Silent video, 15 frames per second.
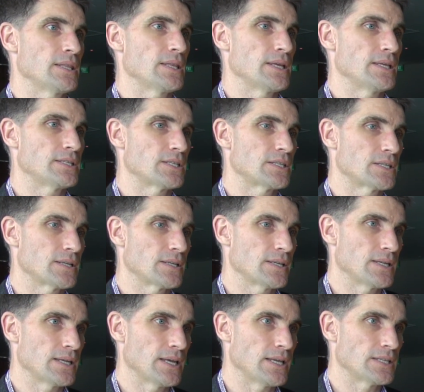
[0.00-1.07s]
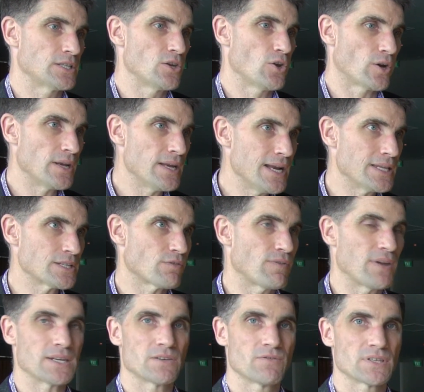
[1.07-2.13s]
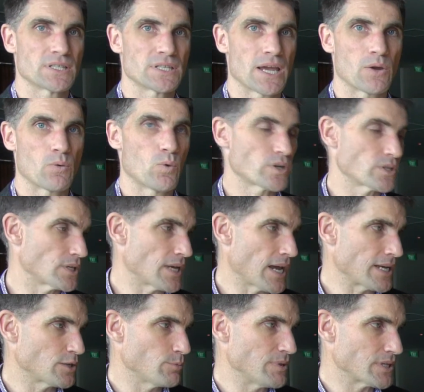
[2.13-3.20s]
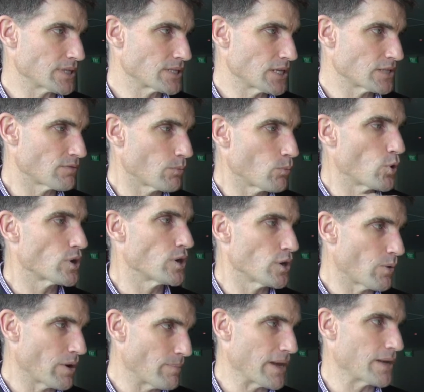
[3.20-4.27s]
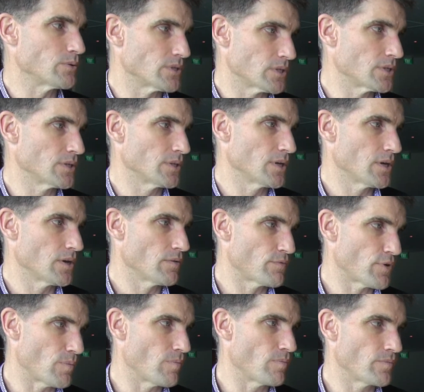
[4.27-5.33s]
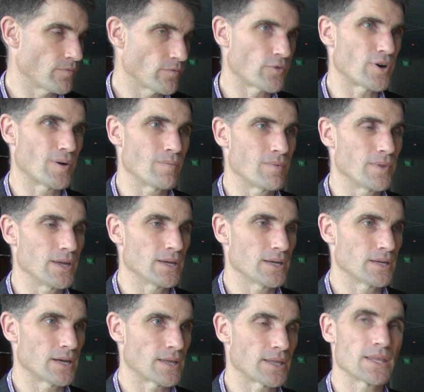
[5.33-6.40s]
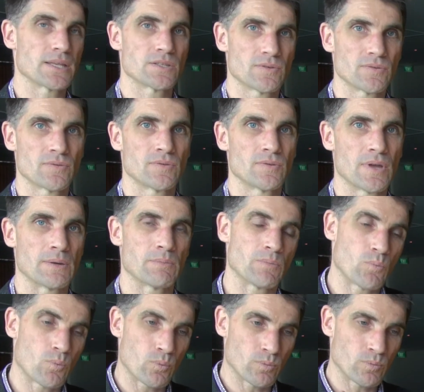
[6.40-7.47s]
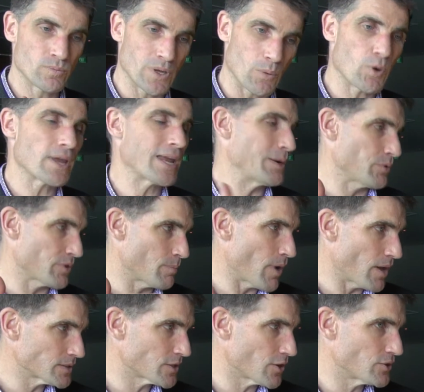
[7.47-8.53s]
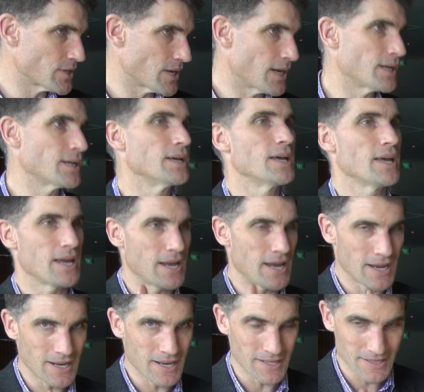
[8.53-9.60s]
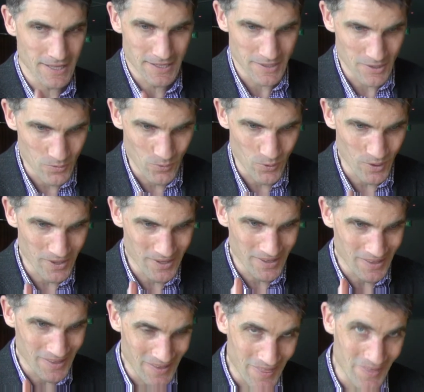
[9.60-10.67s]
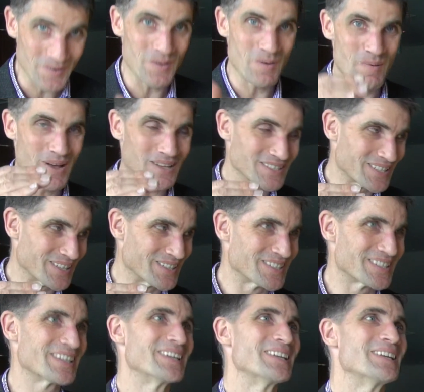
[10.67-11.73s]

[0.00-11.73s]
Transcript: nearly as effective as saying, what does it take to be successful, and working your way backwards from there. I think you're working out what the milestones are, and then you work through the milestones.